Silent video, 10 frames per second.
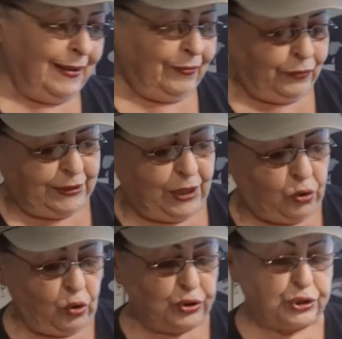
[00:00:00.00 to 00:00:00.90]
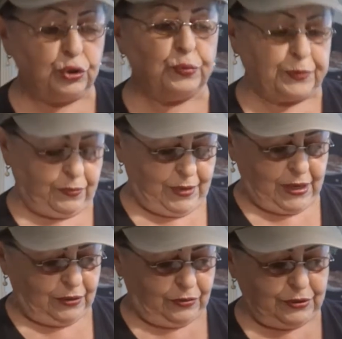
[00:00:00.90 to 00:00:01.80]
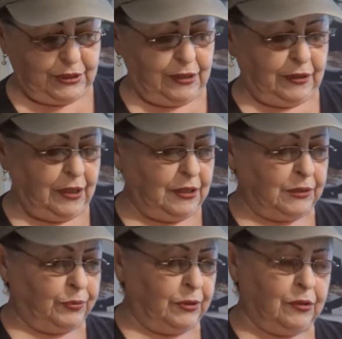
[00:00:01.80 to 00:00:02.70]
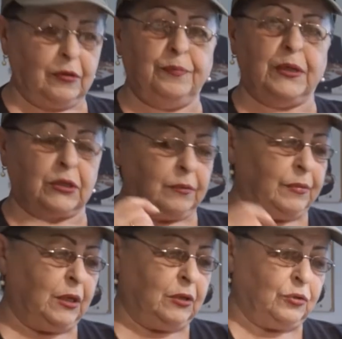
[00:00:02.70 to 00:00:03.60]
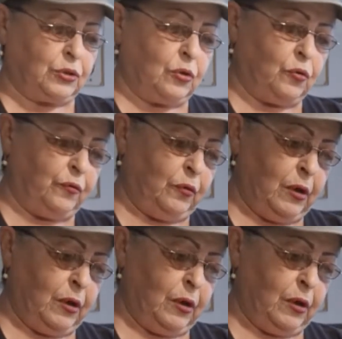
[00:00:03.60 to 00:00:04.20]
what they call soup tomatoes. I guess when their big tomatoes go